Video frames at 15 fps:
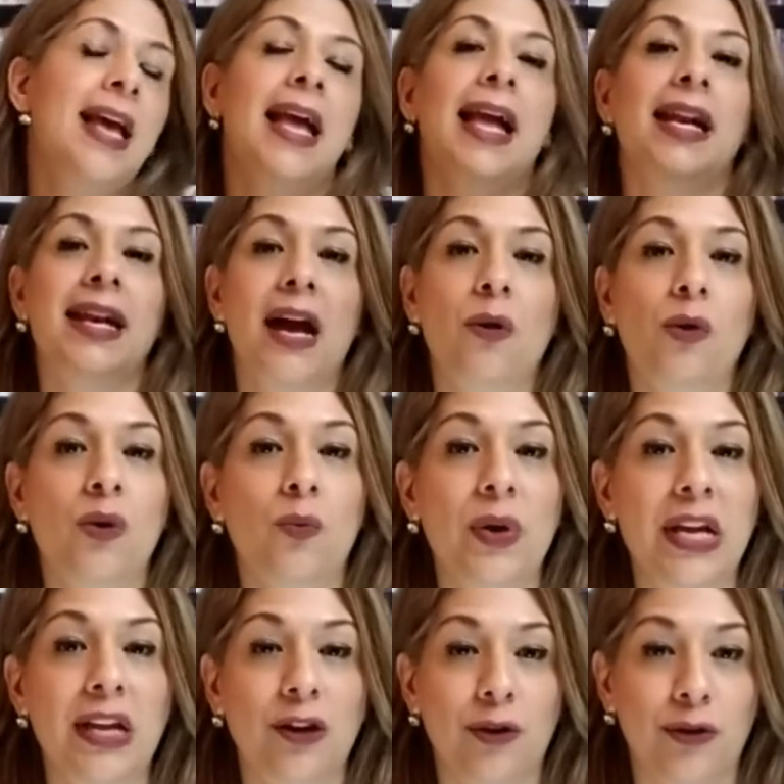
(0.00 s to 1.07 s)
And now when we
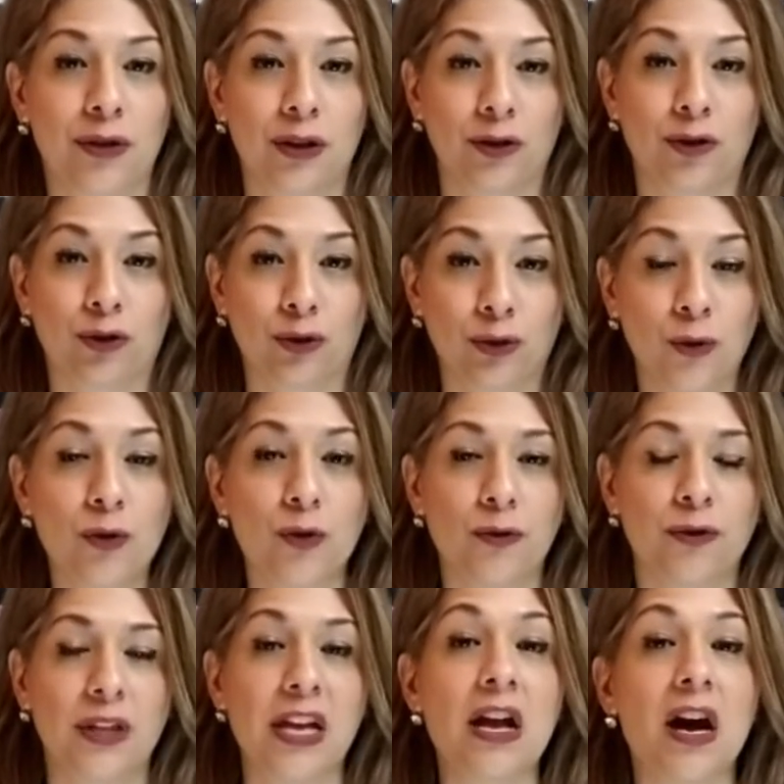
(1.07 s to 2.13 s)
hear the truth,
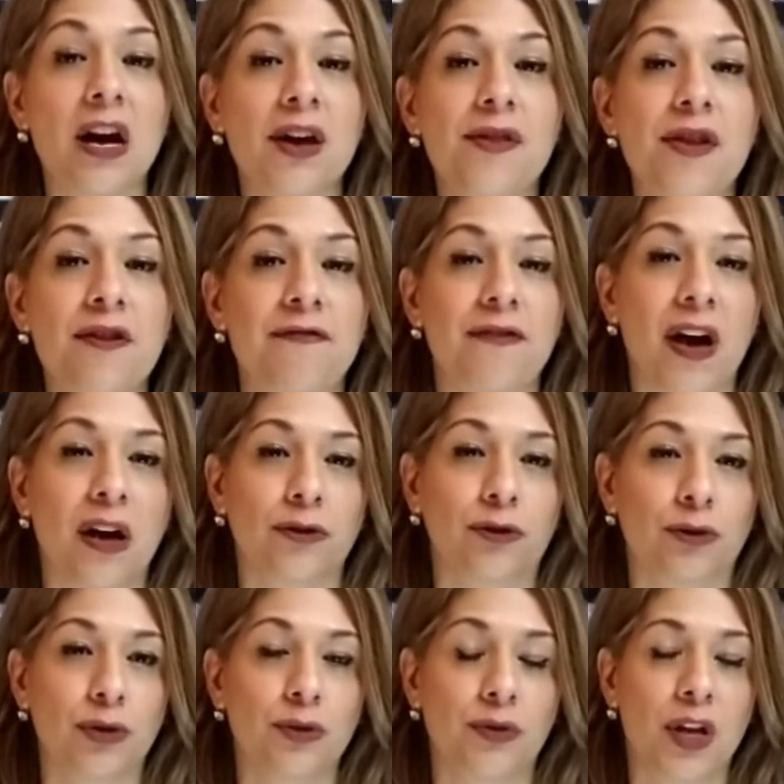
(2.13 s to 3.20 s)
the undefiled
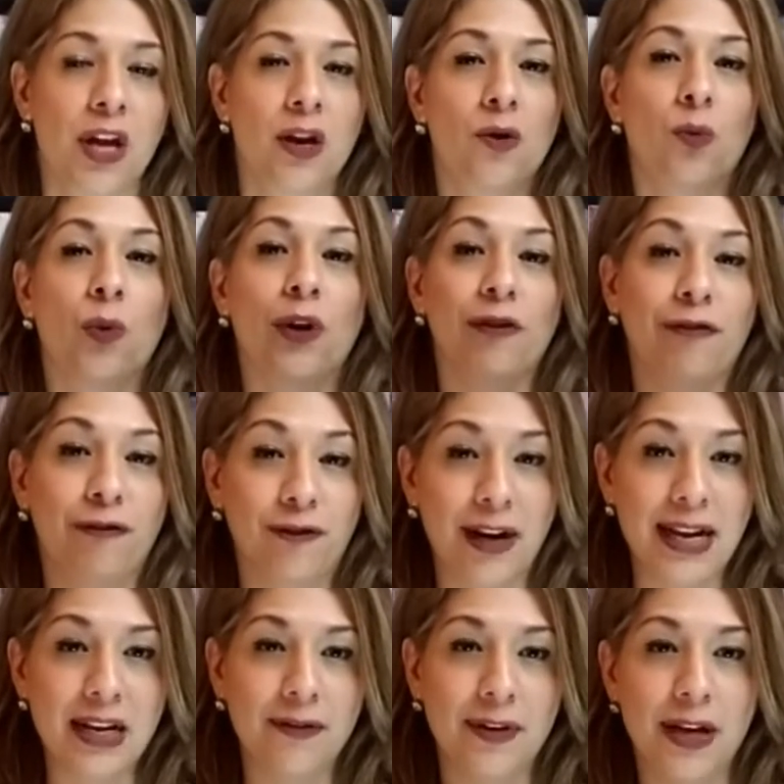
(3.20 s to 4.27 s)
truth, we're
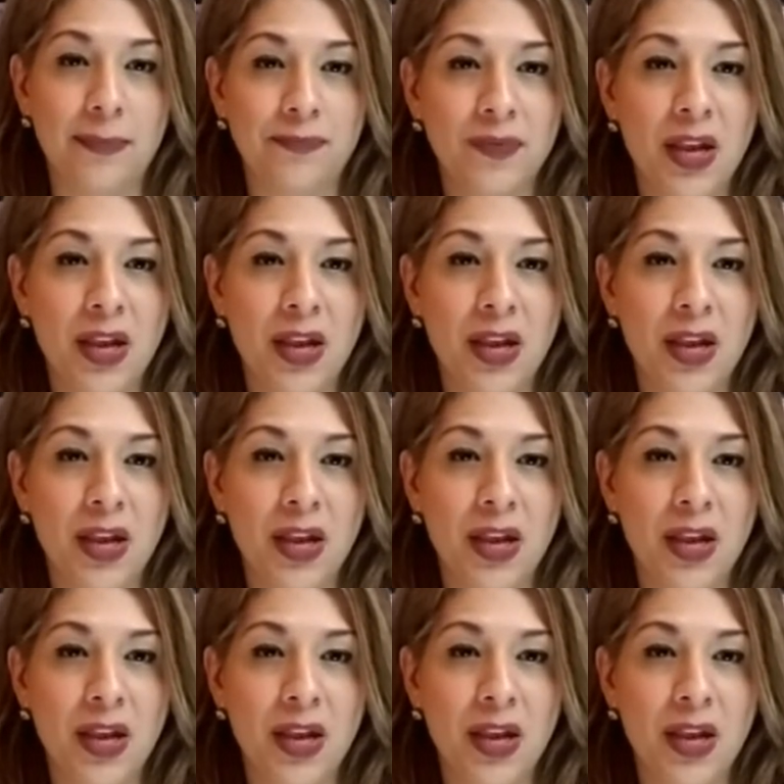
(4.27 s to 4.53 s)
afraid of it.